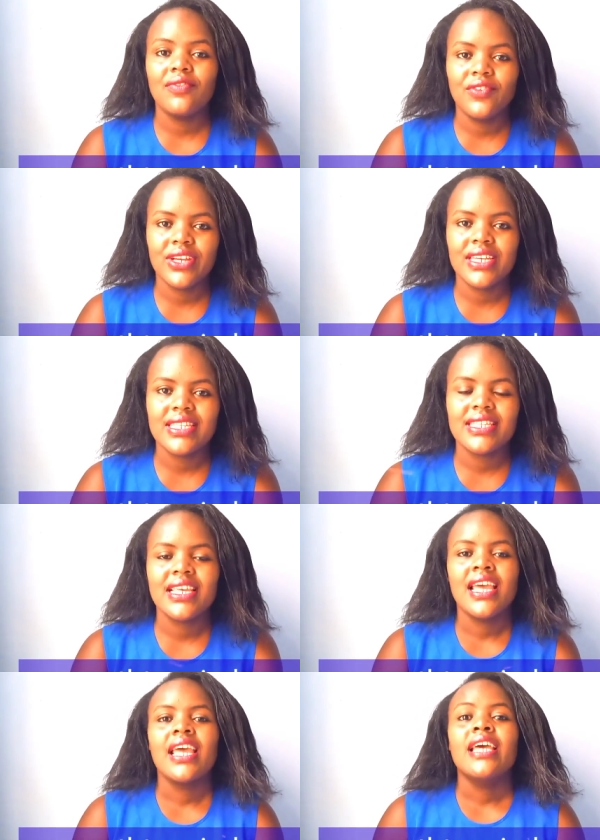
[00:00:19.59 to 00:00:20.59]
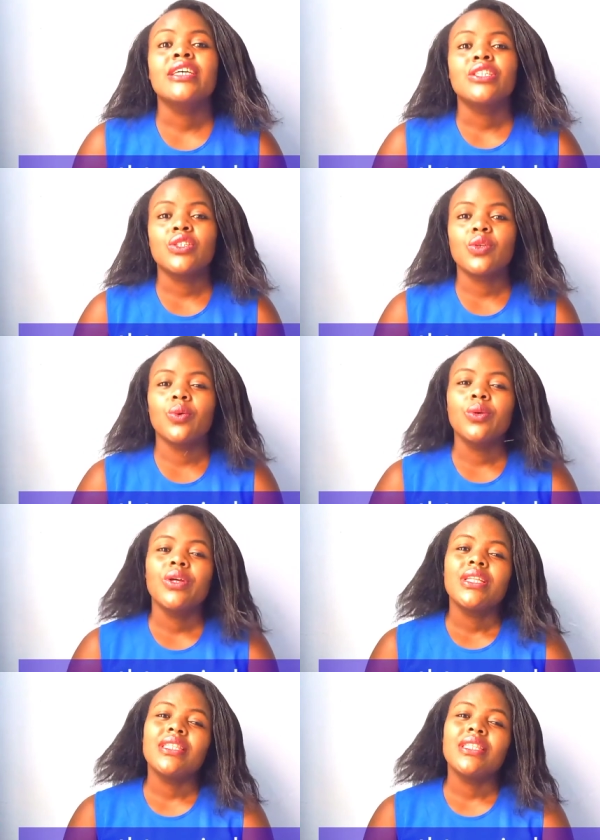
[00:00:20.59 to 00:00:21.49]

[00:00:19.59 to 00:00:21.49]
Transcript: advocates so